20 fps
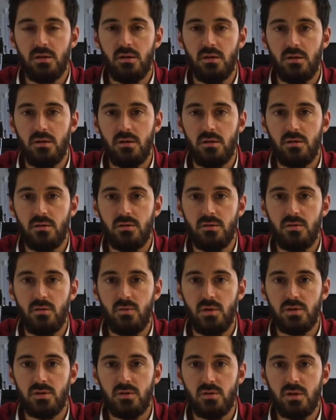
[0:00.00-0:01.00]
The
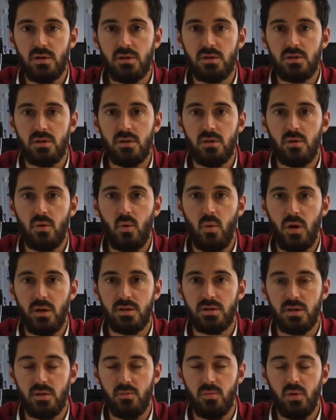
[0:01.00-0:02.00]
reason is quite
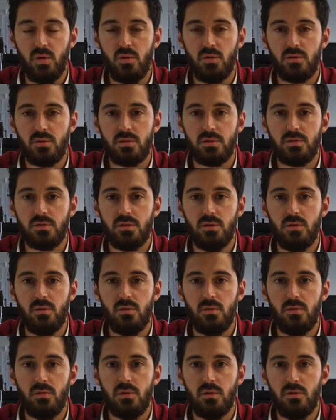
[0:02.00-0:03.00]
simple.
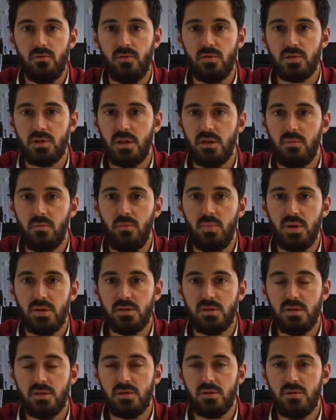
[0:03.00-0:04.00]
So if you start
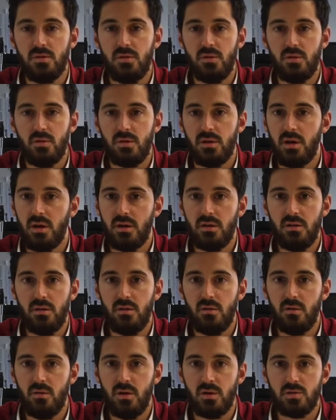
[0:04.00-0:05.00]
business, you know
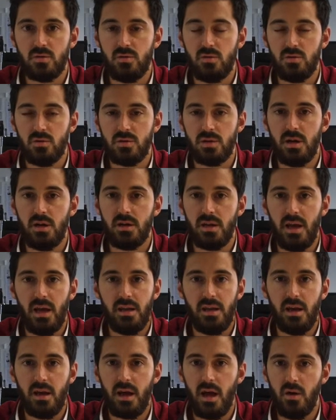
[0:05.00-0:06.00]
that as soon as you start
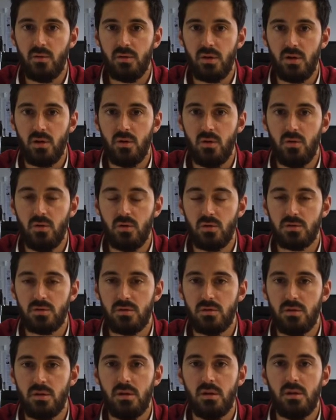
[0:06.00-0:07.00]
any accounting
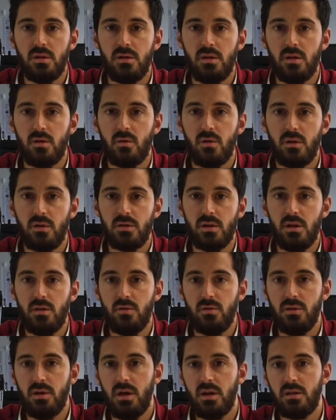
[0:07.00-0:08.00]
course, they're going to tell
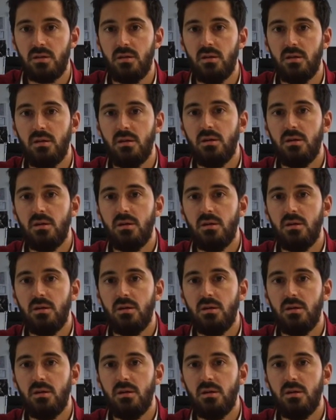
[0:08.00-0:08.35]
you that